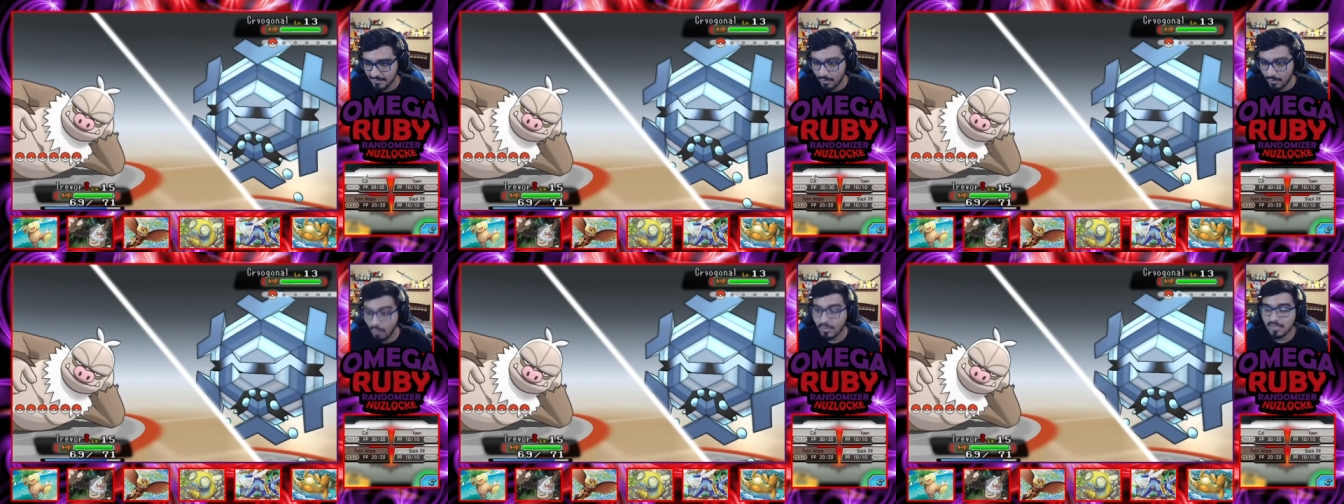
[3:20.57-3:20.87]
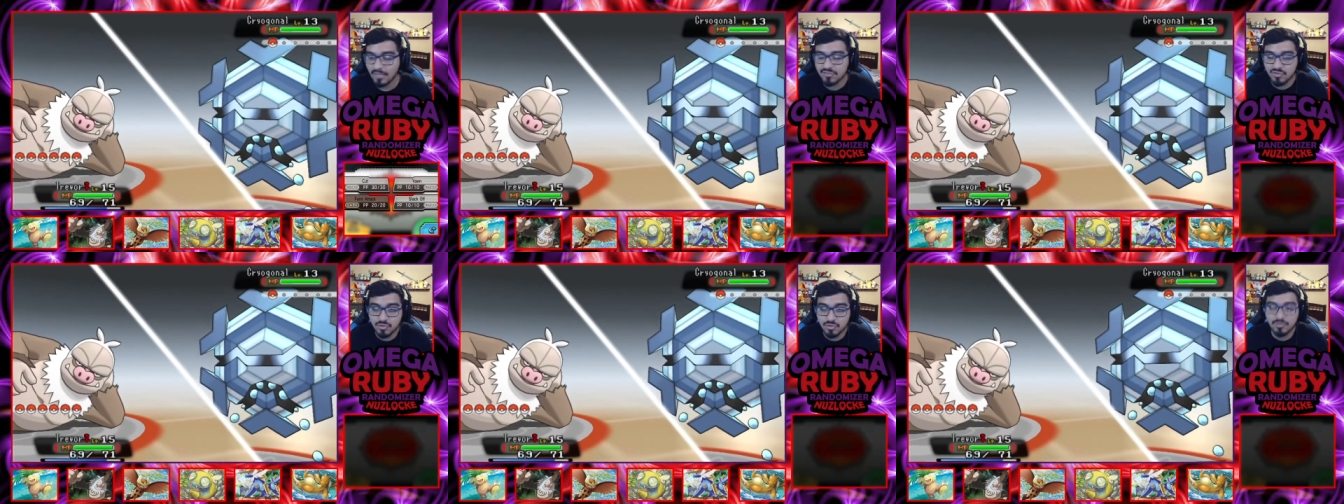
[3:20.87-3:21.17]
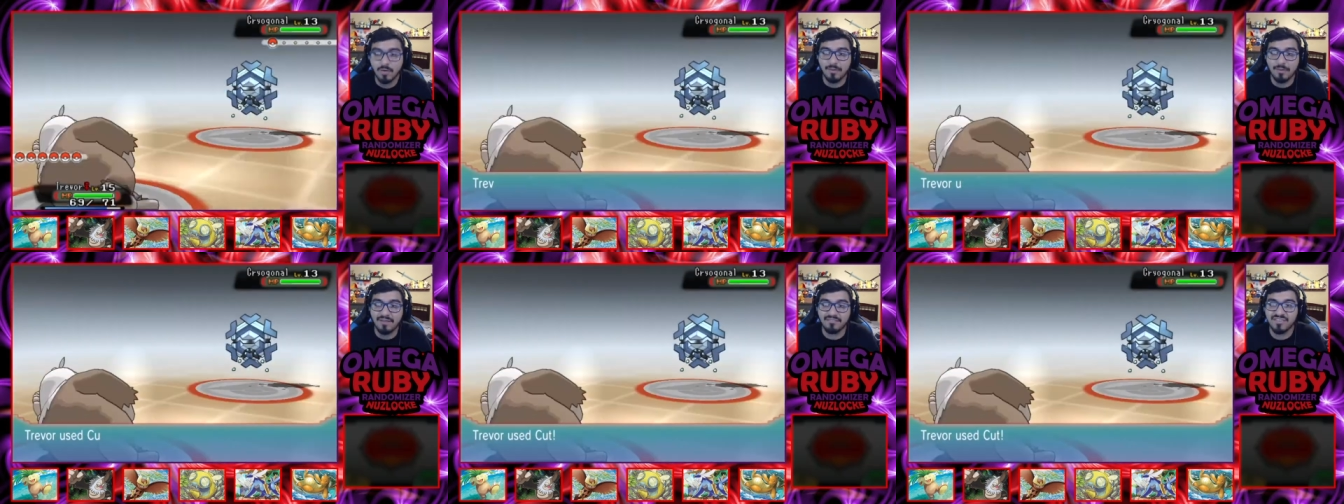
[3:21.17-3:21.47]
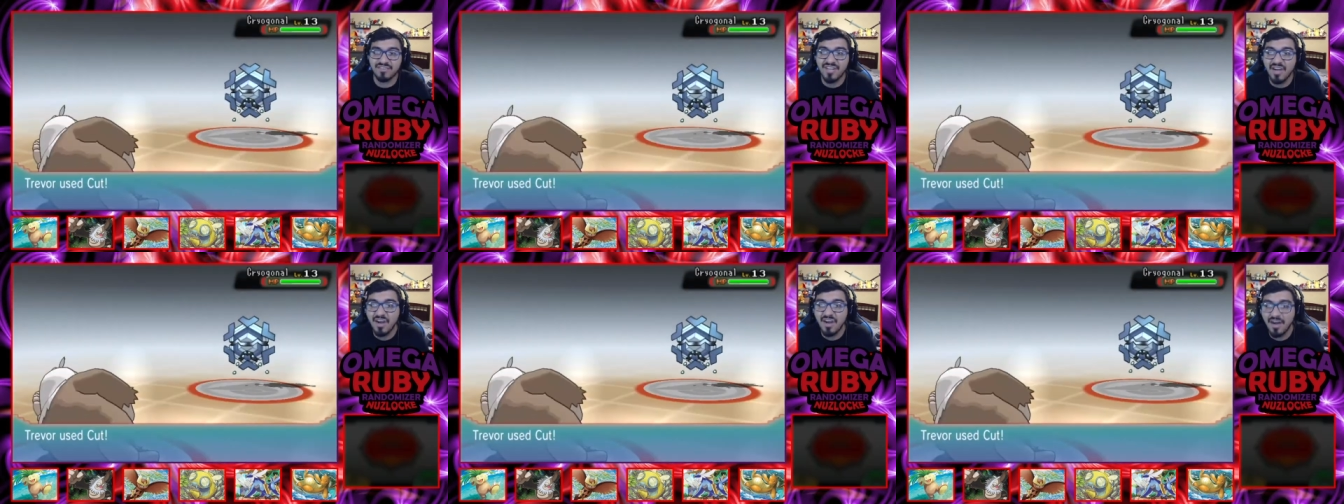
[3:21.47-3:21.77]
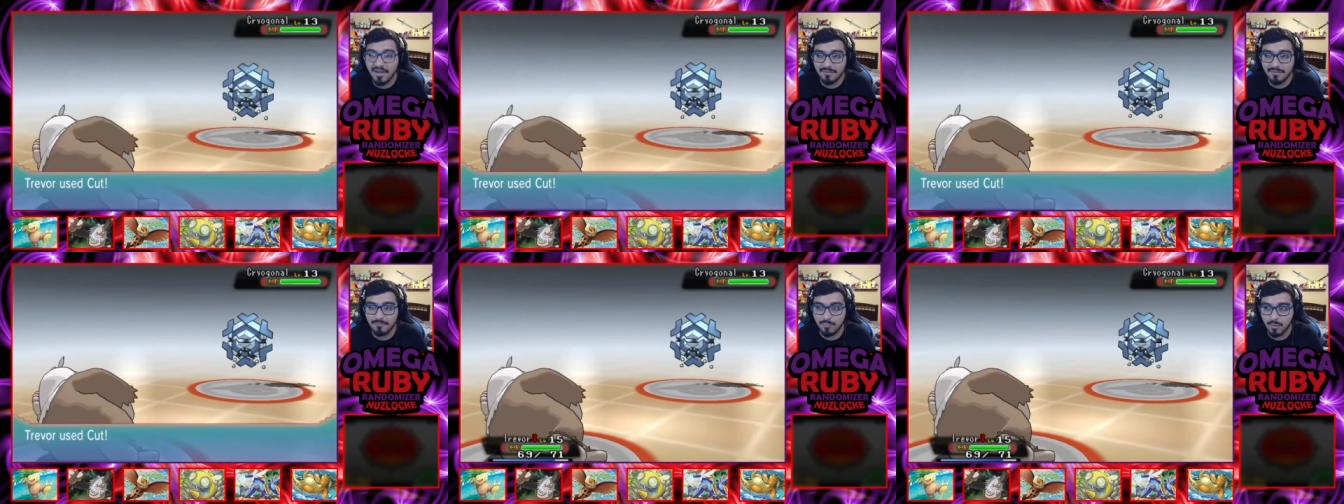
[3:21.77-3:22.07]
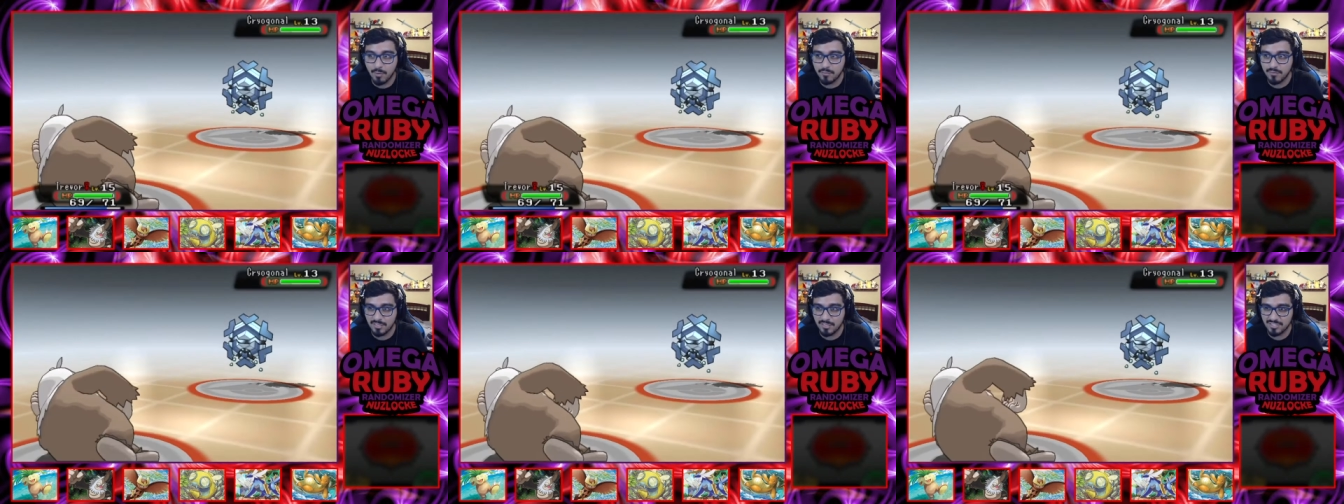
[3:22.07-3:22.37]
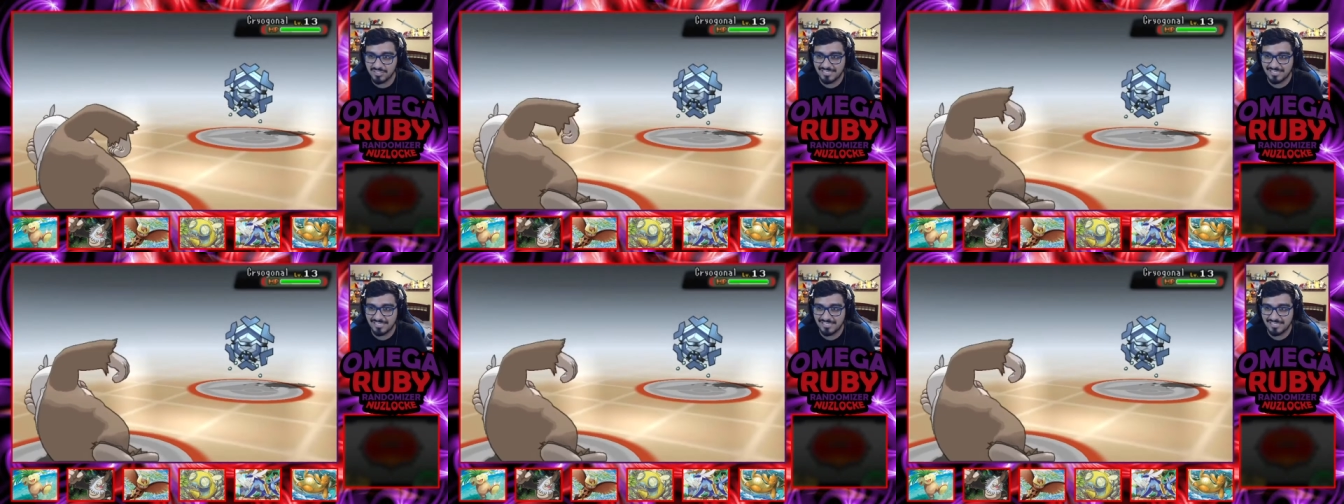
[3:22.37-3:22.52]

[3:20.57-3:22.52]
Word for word: oh yeah, shoot! Now we have cut, bro, so I can just like